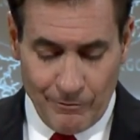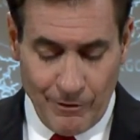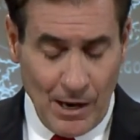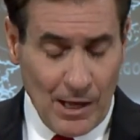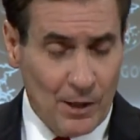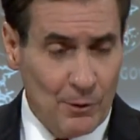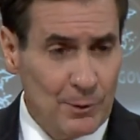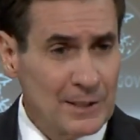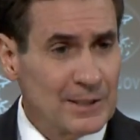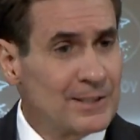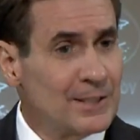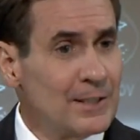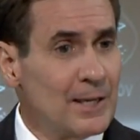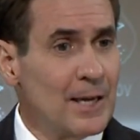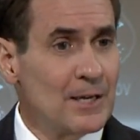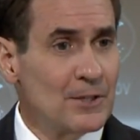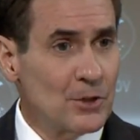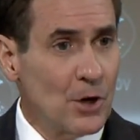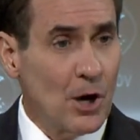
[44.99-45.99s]
Following
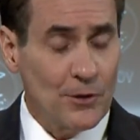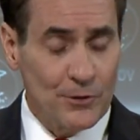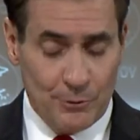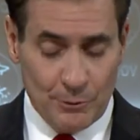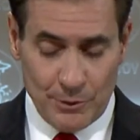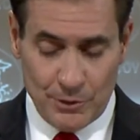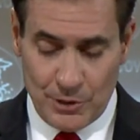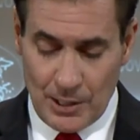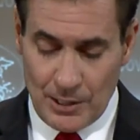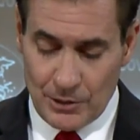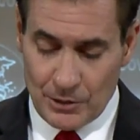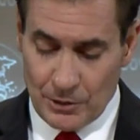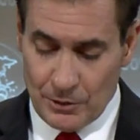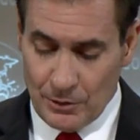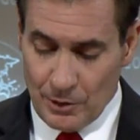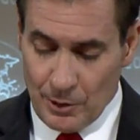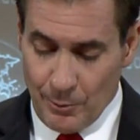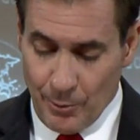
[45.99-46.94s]
today's authorization,